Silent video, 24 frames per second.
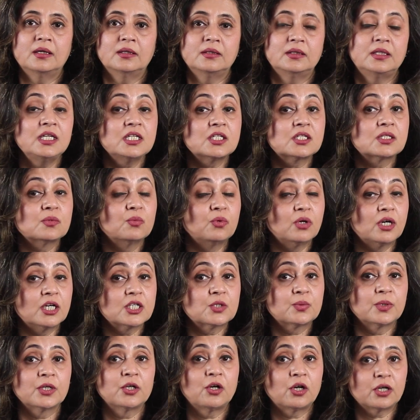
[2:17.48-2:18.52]
These
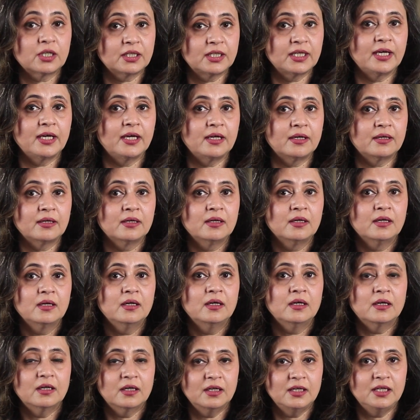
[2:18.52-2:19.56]
words were not there
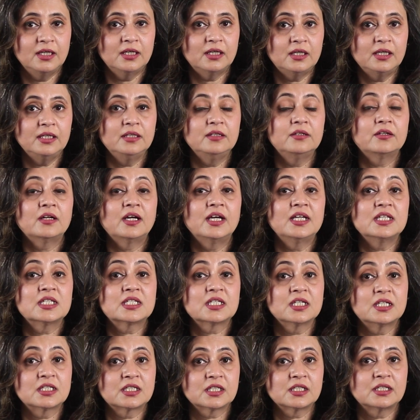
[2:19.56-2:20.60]
earlier. Indira
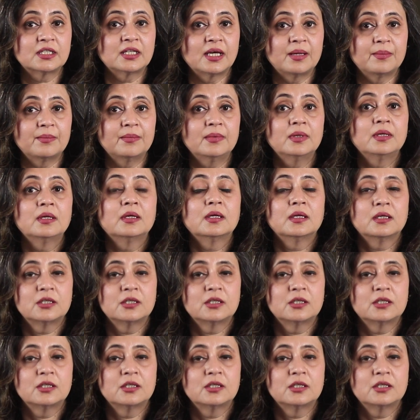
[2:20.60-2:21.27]
inserted them.